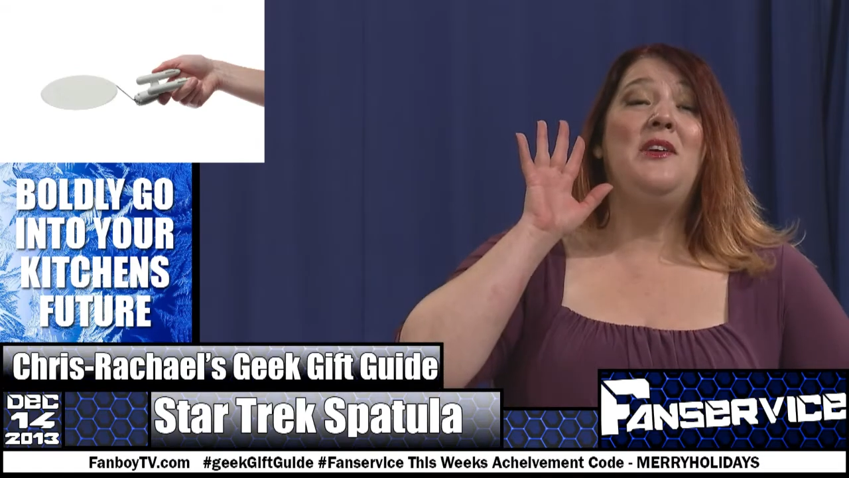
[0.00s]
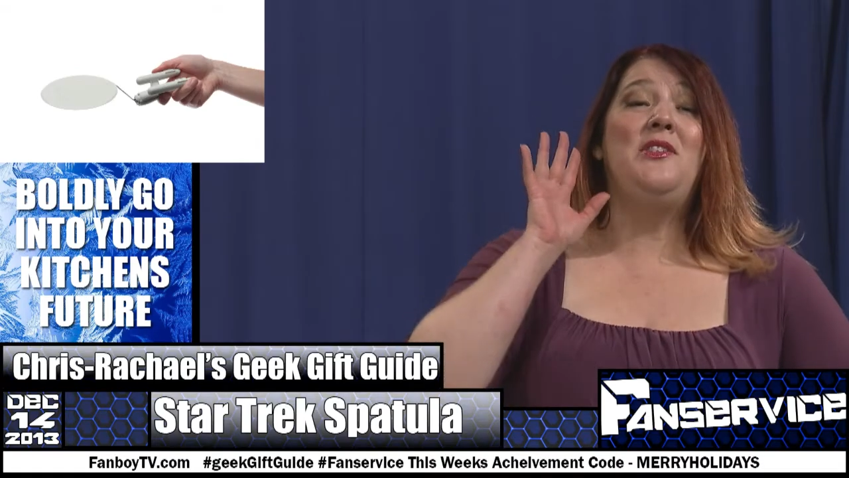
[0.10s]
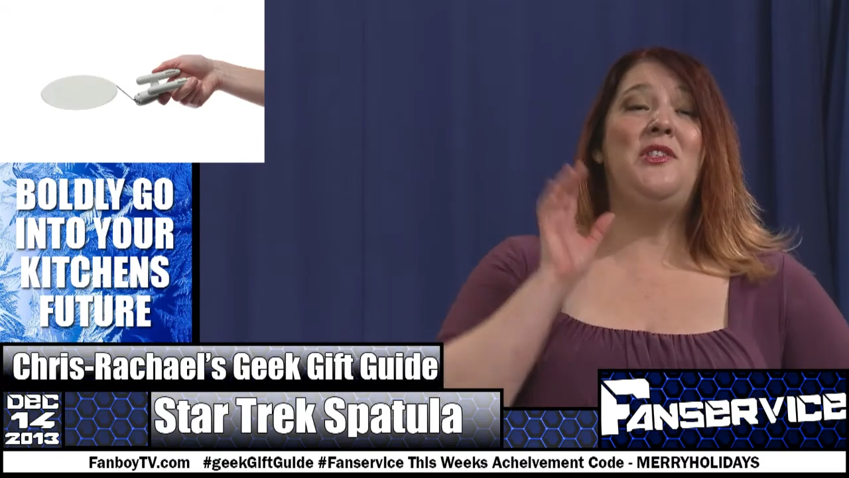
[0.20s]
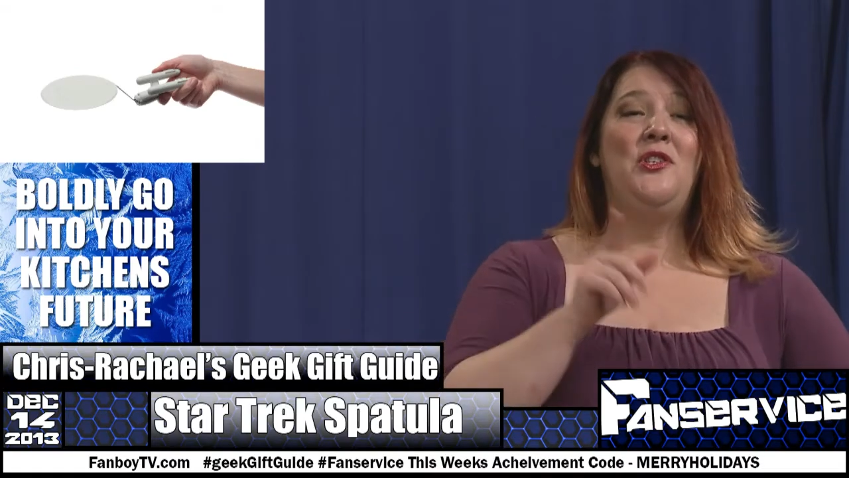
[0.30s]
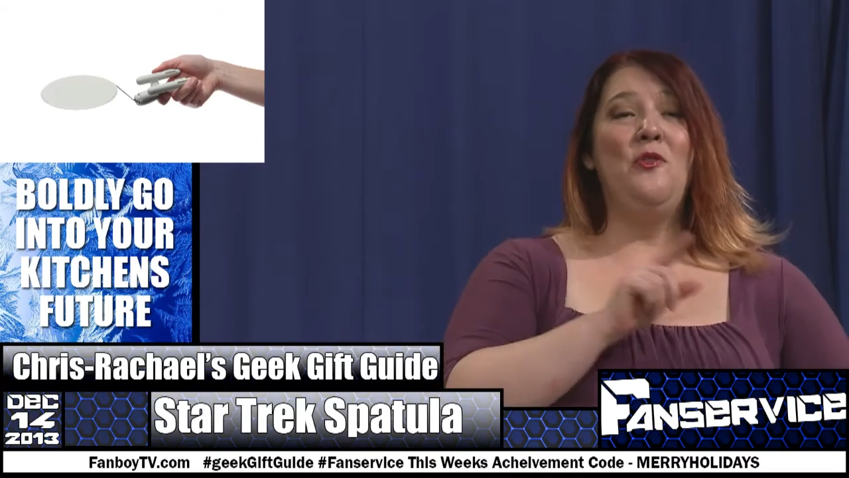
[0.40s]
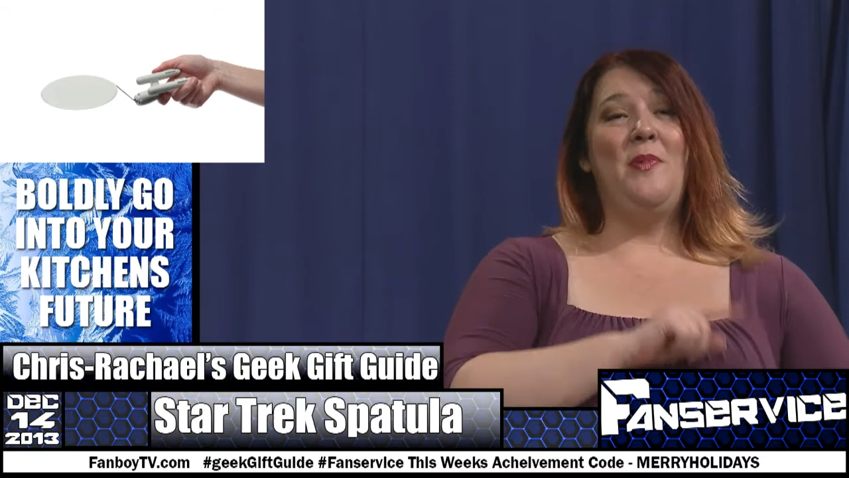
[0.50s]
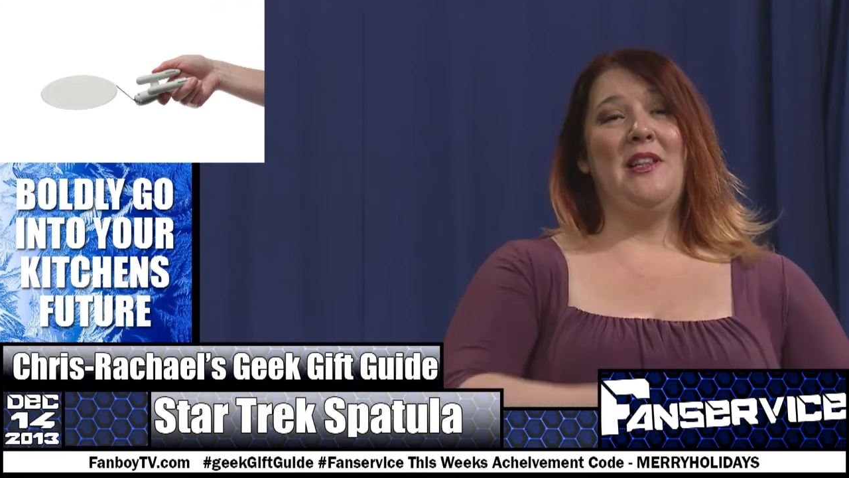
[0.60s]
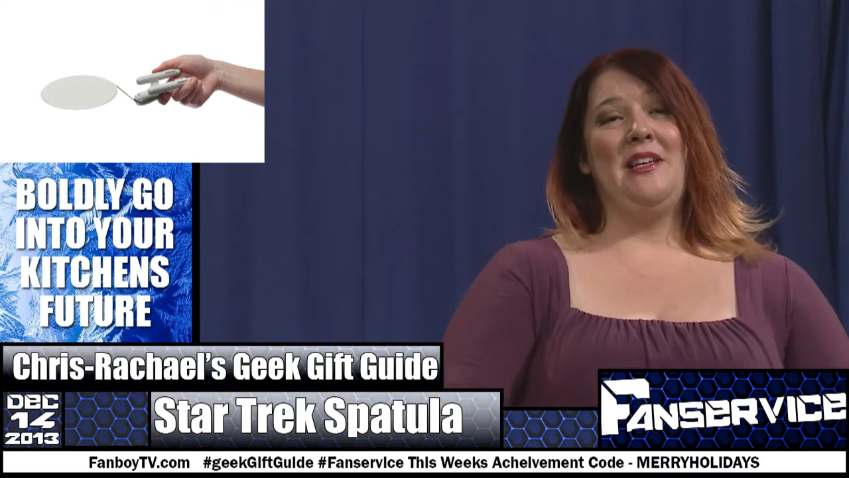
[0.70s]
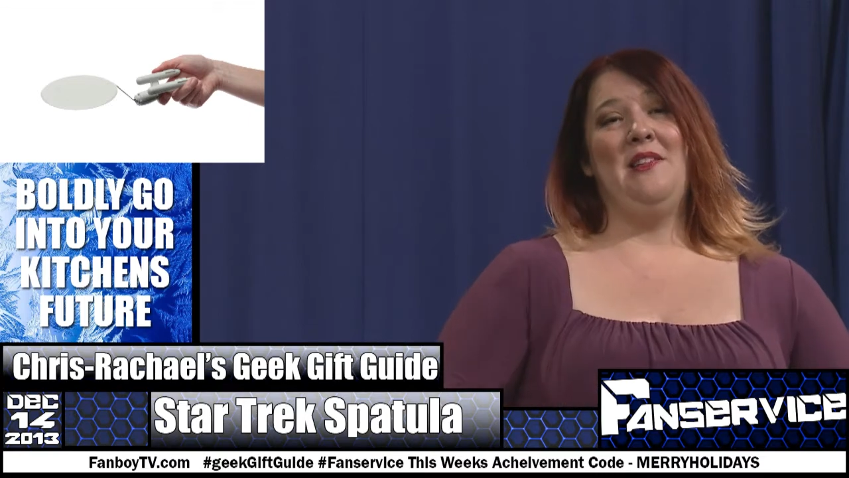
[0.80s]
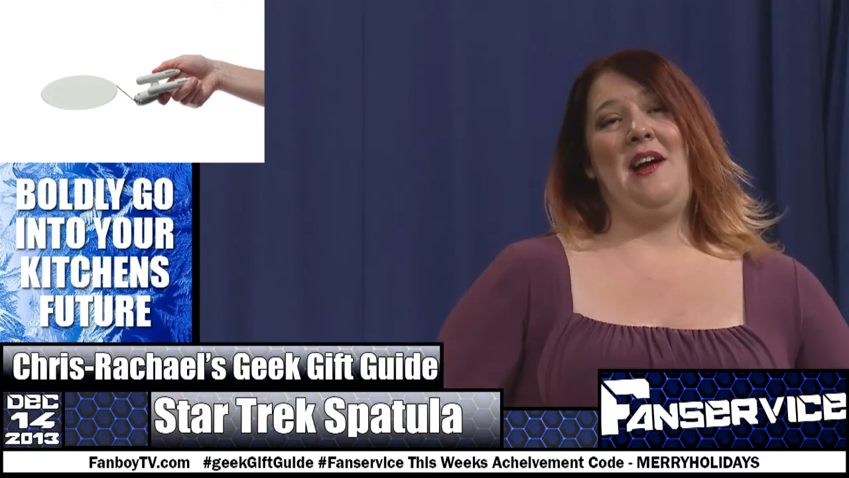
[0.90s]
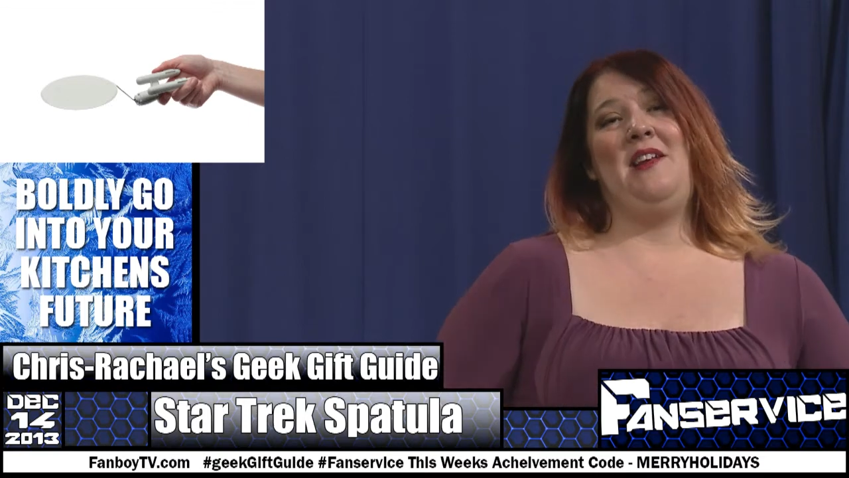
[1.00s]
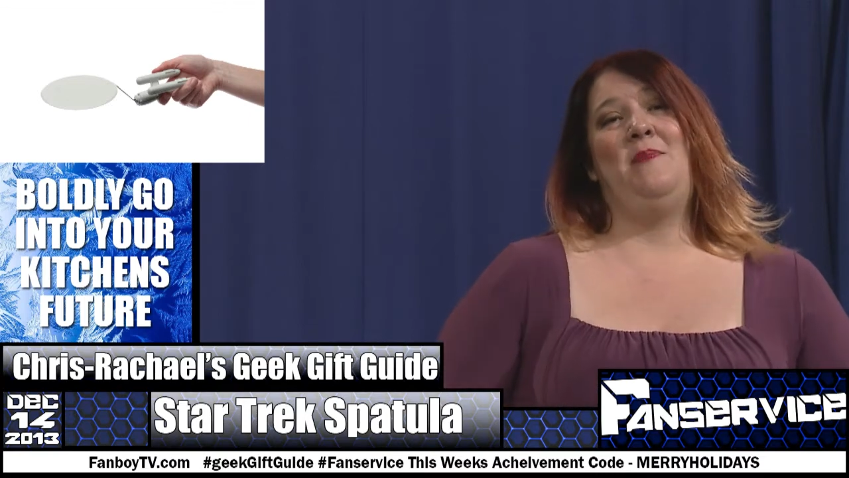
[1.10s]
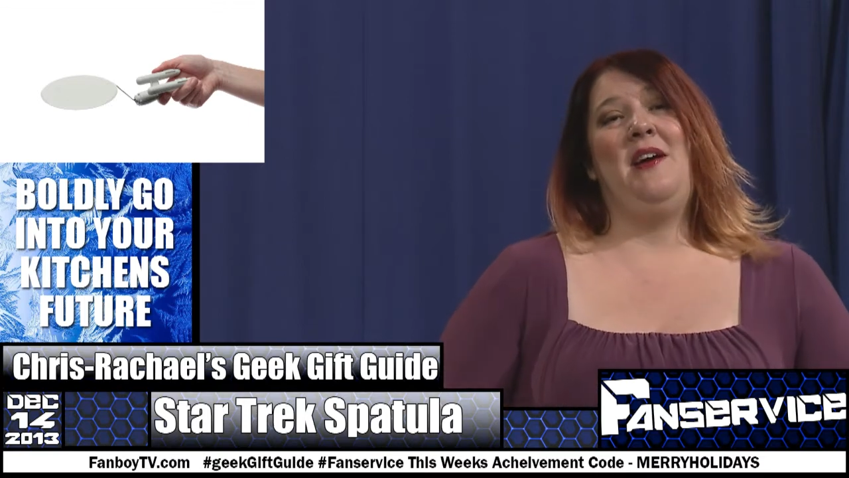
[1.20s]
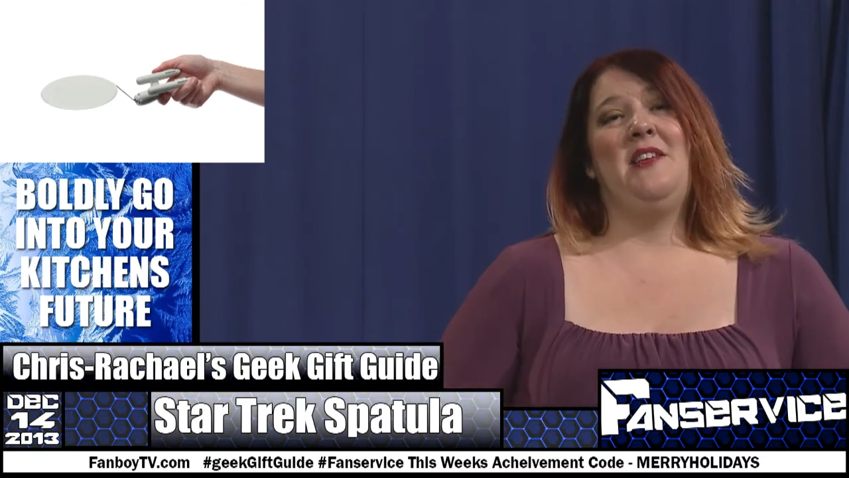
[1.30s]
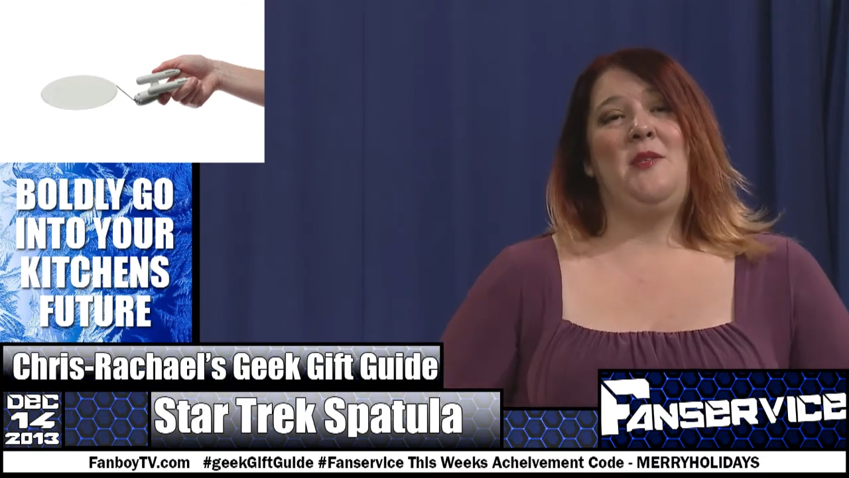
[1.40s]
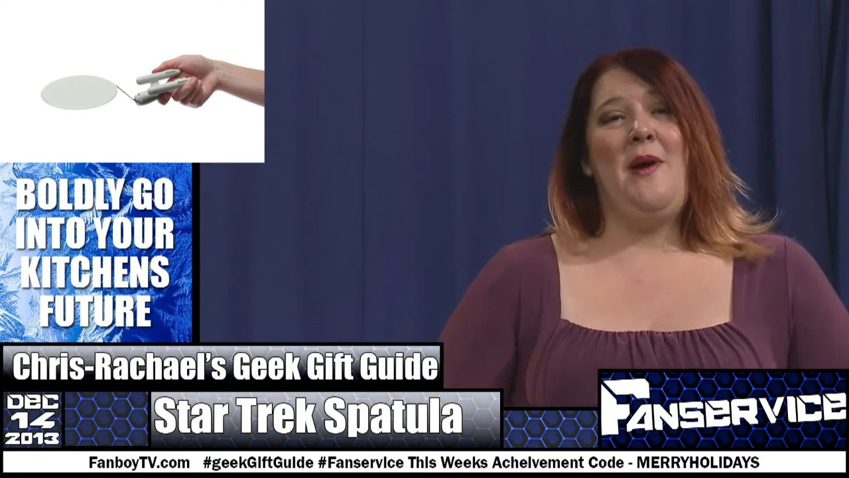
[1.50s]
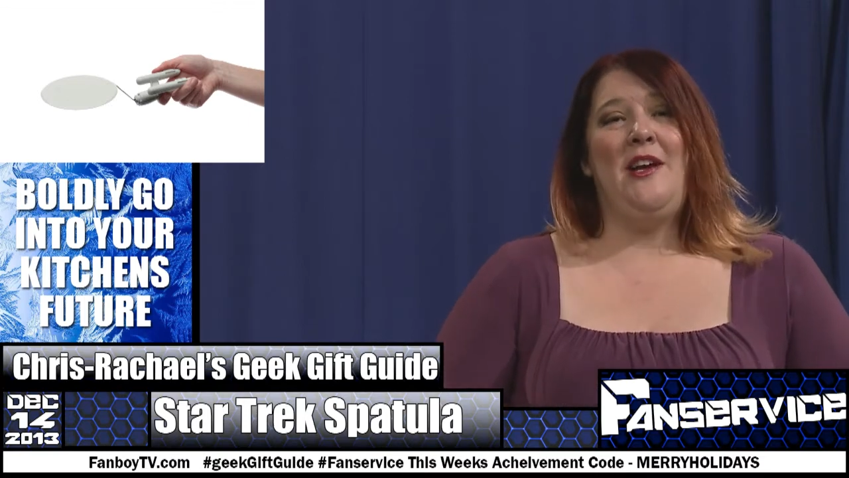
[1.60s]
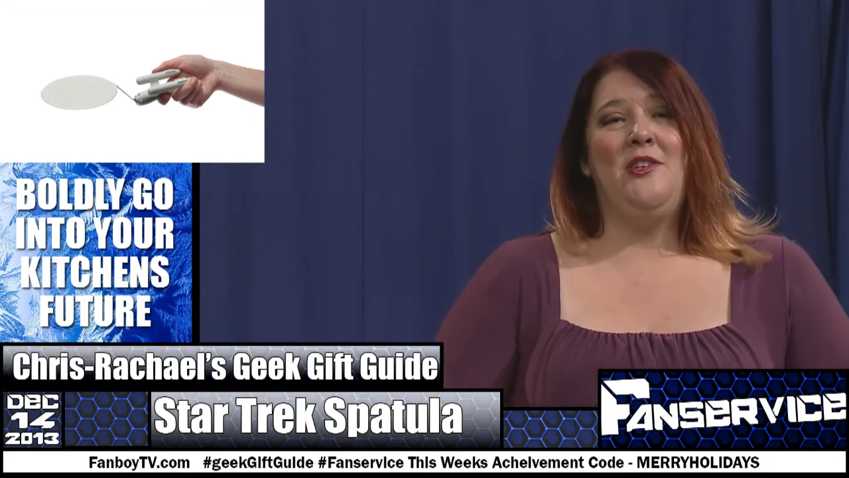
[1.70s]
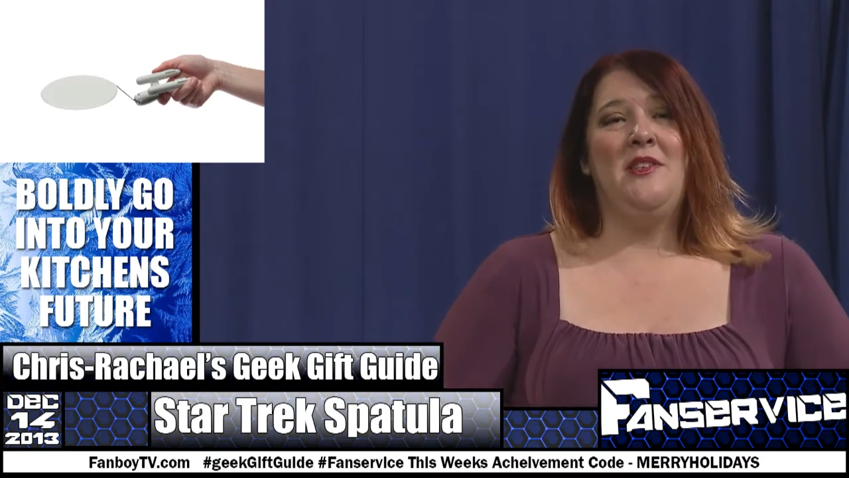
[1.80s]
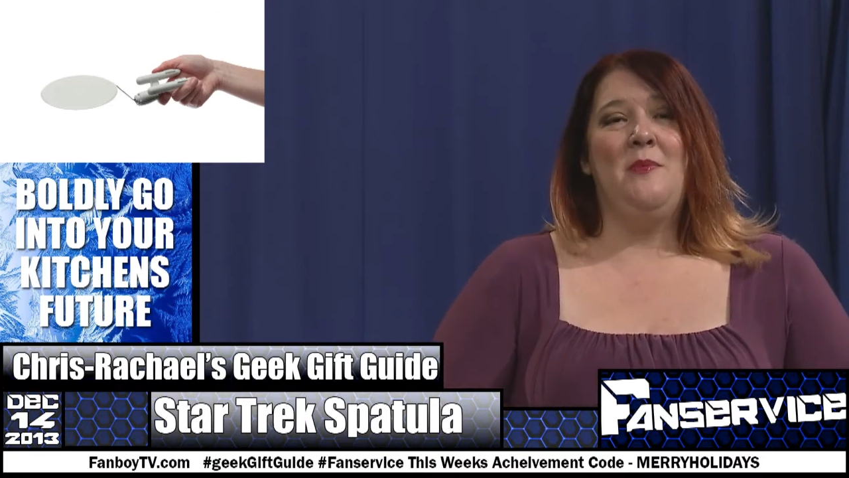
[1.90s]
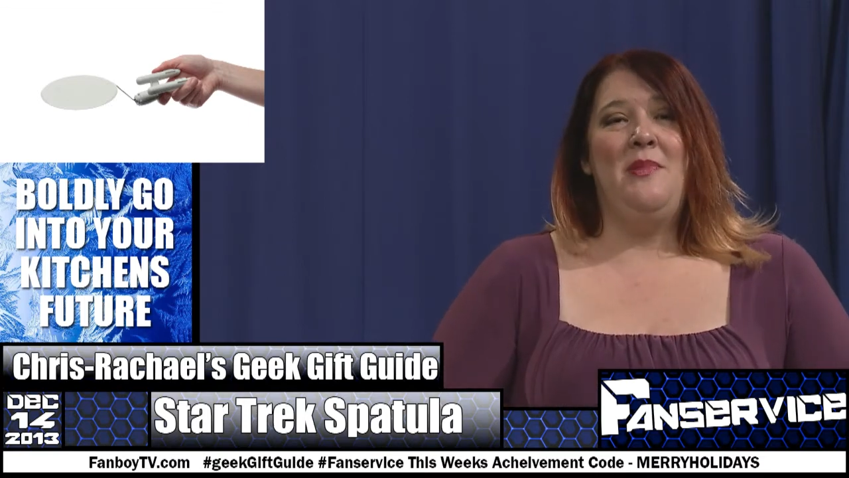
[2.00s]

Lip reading: stupidly delighted by the spatula's